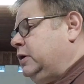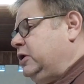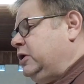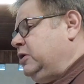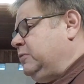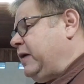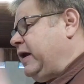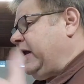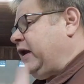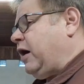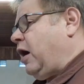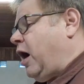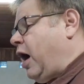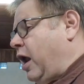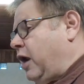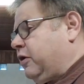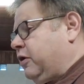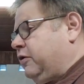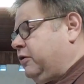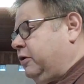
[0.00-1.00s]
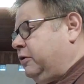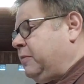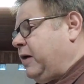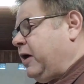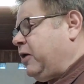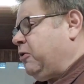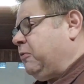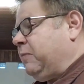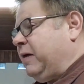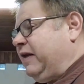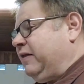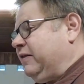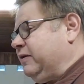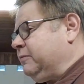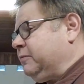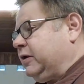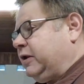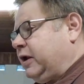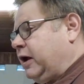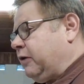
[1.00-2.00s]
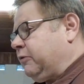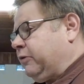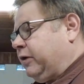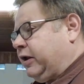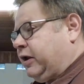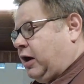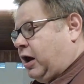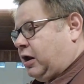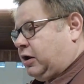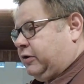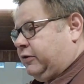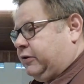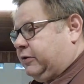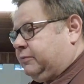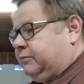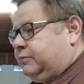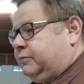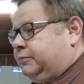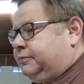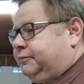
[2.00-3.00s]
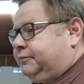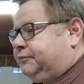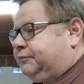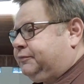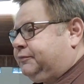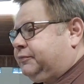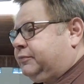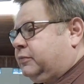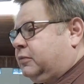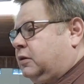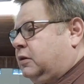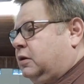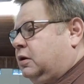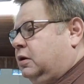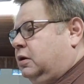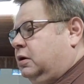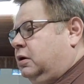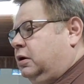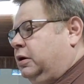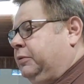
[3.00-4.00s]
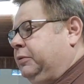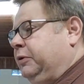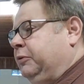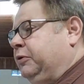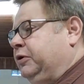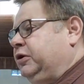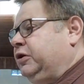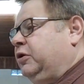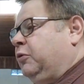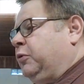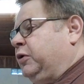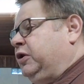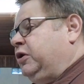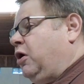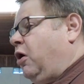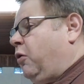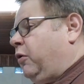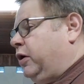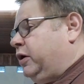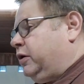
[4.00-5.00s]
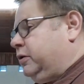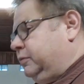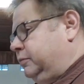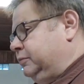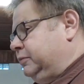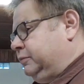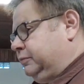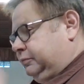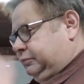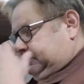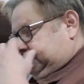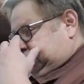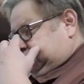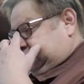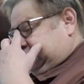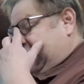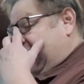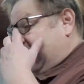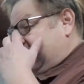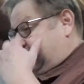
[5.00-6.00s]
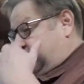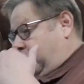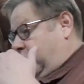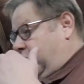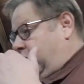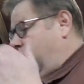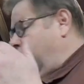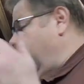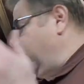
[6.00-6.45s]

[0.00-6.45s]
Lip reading: You may obey them, but not really honor them. I mean, when Noah ties one